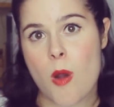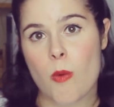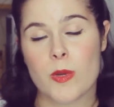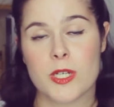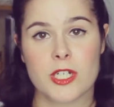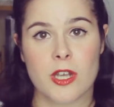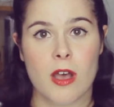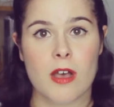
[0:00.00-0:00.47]

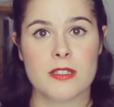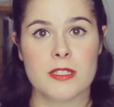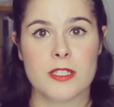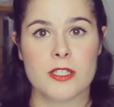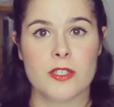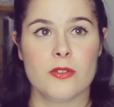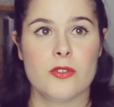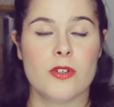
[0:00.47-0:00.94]
which
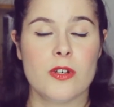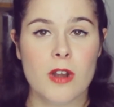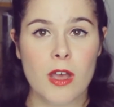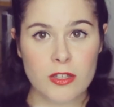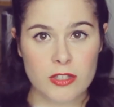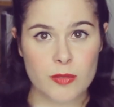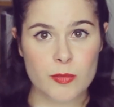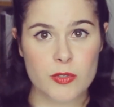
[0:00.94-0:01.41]
causes you to
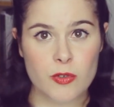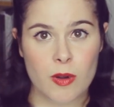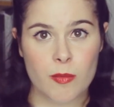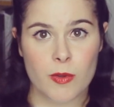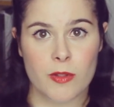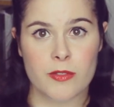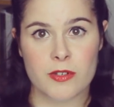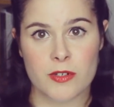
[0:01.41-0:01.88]
not
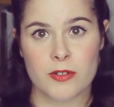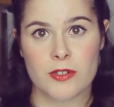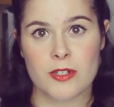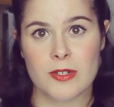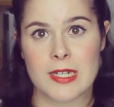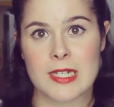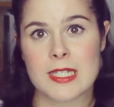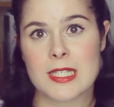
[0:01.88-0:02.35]
absorb all the
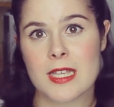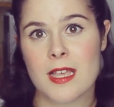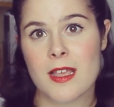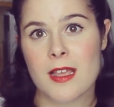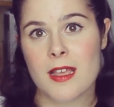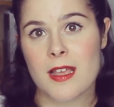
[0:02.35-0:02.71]
nutrients,